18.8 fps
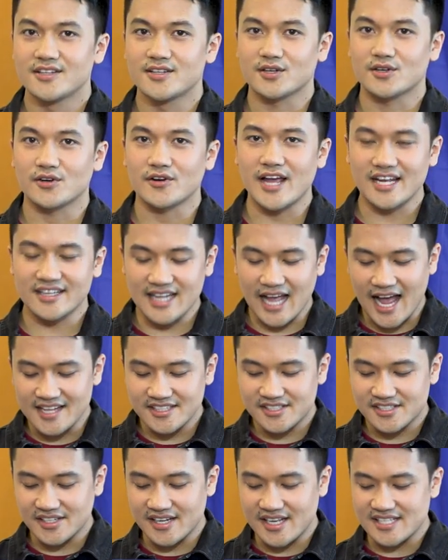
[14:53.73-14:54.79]
The correct
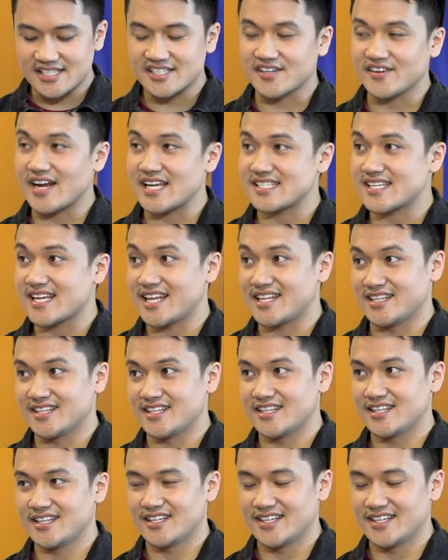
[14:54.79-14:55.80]
answer is crescent.